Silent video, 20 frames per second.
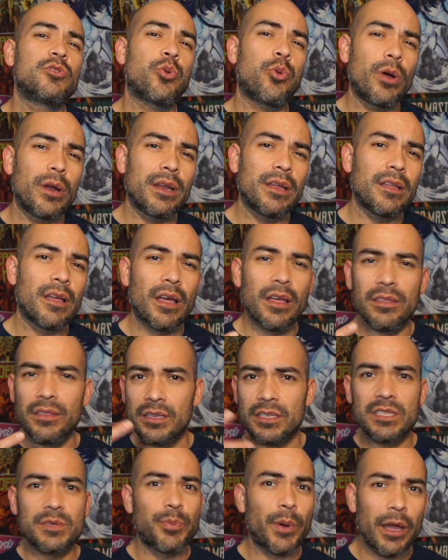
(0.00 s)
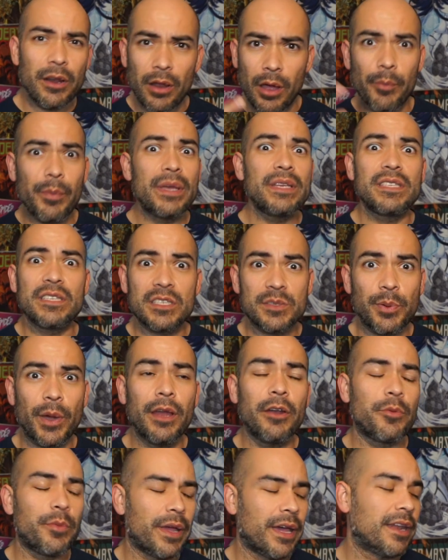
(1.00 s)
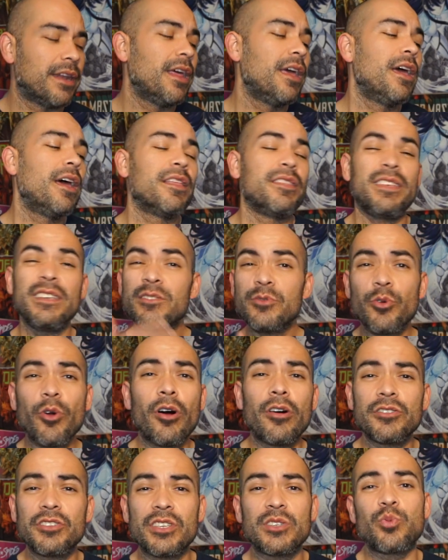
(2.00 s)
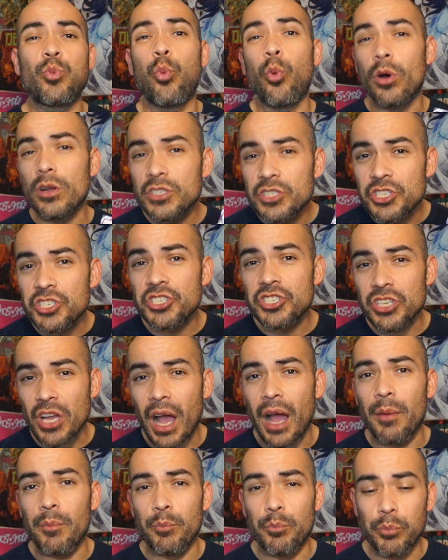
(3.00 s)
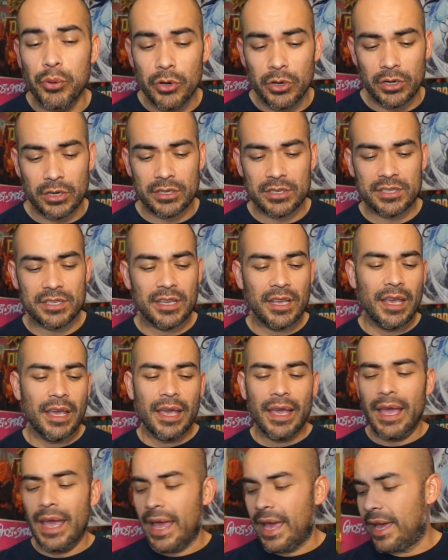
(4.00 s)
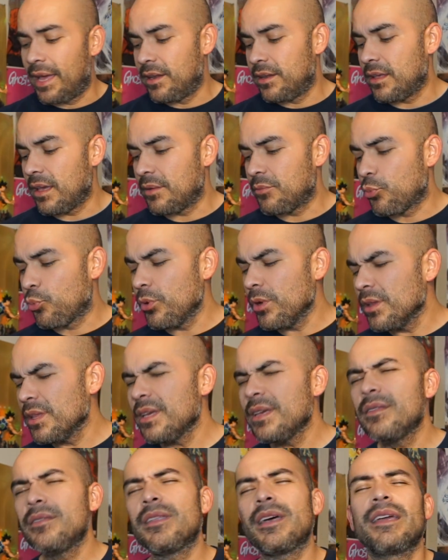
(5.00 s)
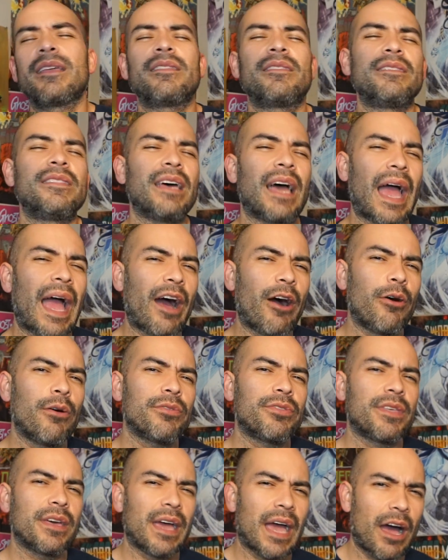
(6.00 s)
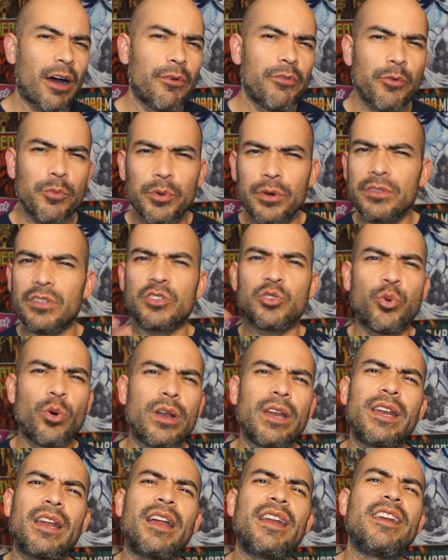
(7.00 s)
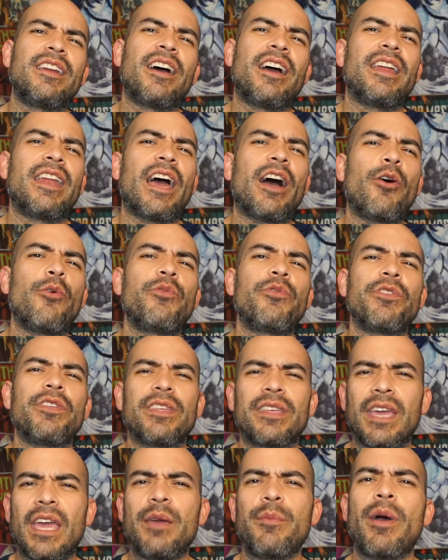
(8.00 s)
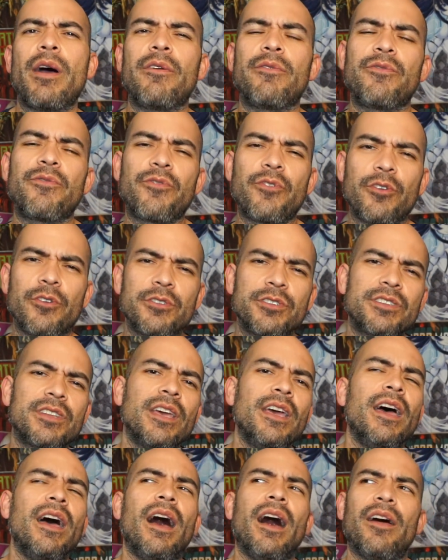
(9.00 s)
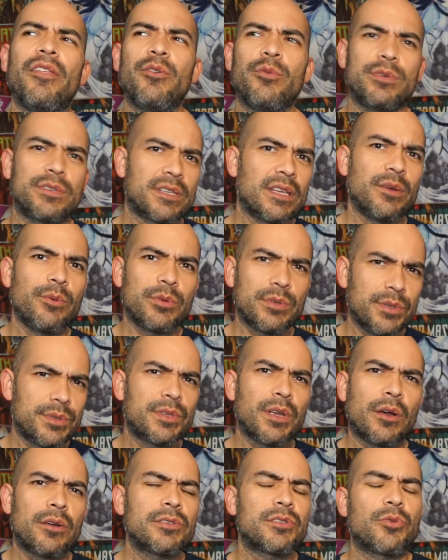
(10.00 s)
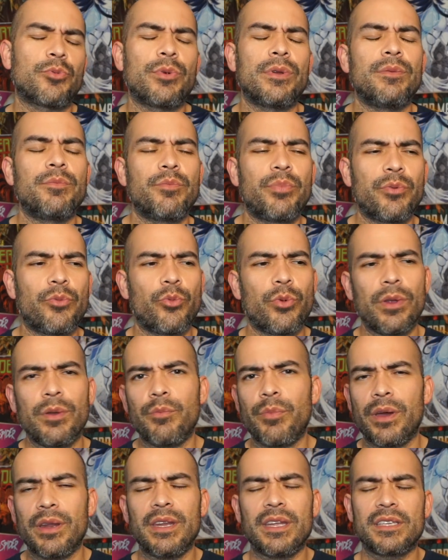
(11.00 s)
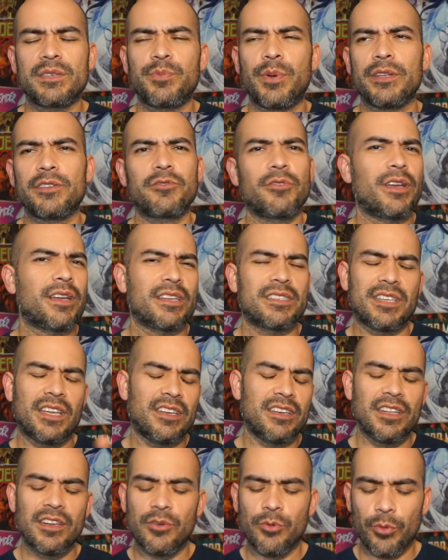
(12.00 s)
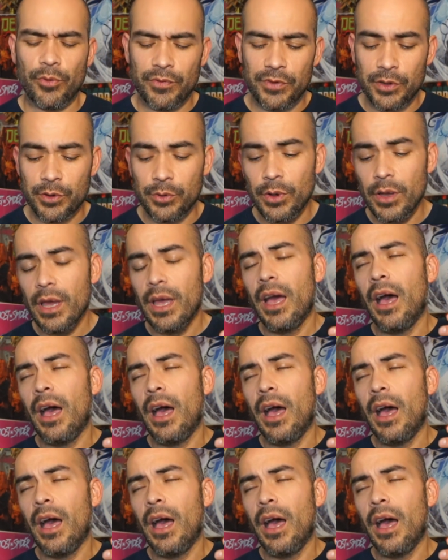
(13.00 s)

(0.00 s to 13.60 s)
Amazing Spider-Man, these are all just one-shot books. And really, like the Alpha book, the 2099 Alpha that came out first, it was also written by Nick Spencer. Like I said, I did a review.